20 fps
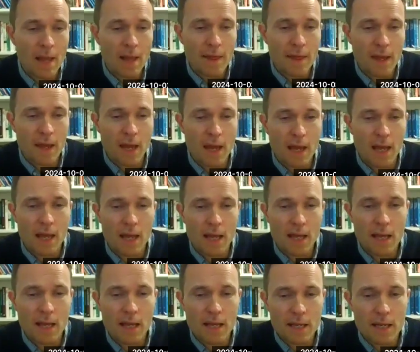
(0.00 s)

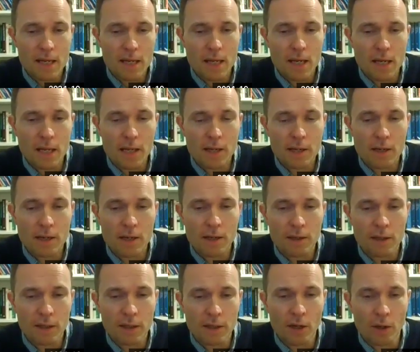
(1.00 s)

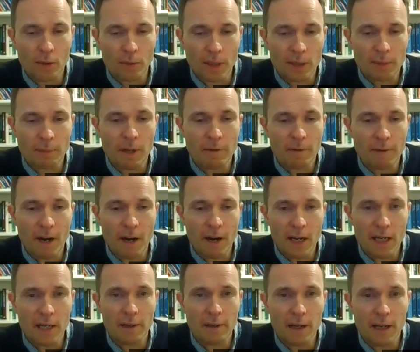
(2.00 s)
that's been a very
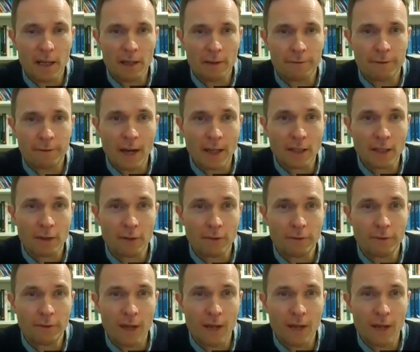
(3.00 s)
ineffective.